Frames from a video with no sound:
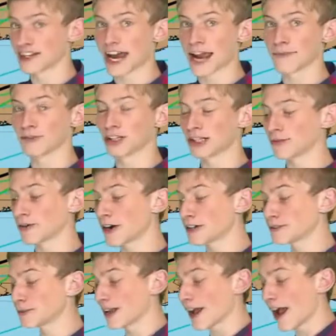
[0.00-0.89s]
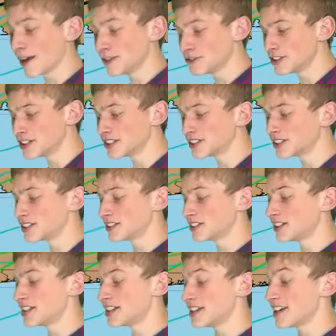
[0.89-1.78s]
millibars, but as you can
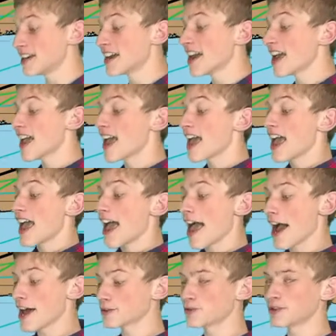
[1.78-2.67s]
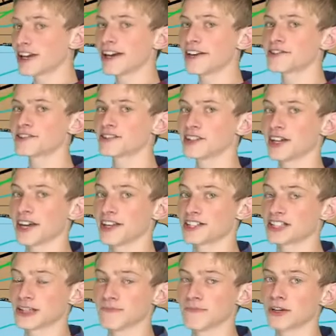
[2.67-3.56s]
see, as we get into
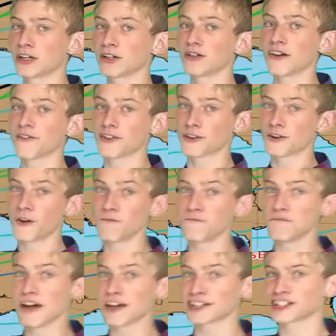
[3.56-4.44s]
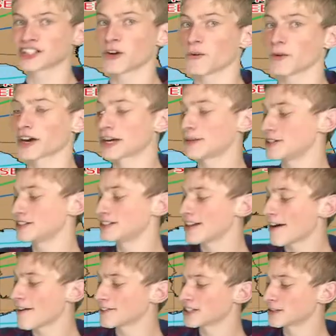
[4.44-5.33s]
the middle of the Gulf of Mexico, we're going to be
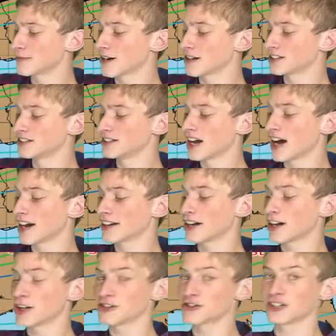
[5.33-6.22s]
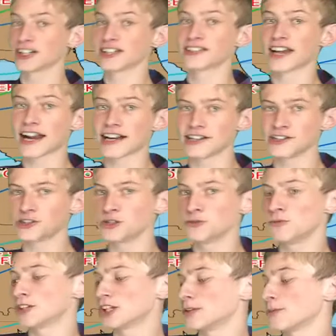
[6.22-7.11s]
down to about 992
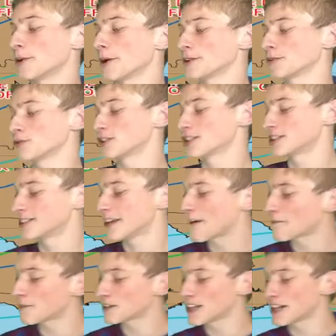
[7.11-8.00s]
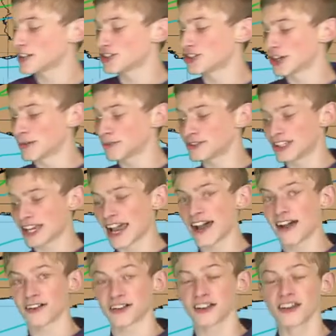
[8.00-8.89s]
millibars, which is definitely a jump
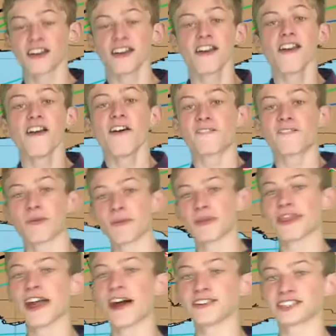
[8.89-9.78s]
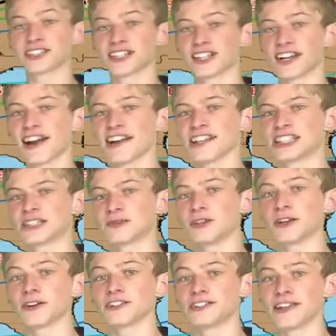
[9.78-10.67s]
down from 1,009. So we
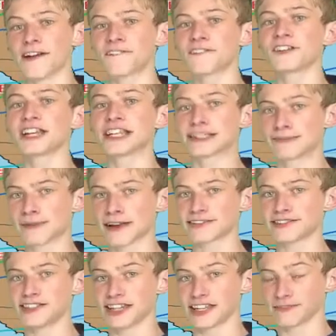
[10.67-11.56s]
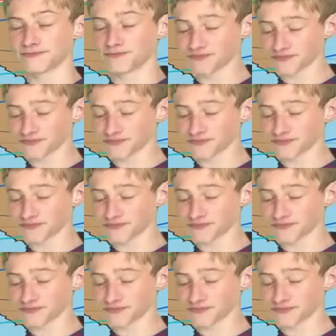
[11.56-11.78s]
are definitely expecting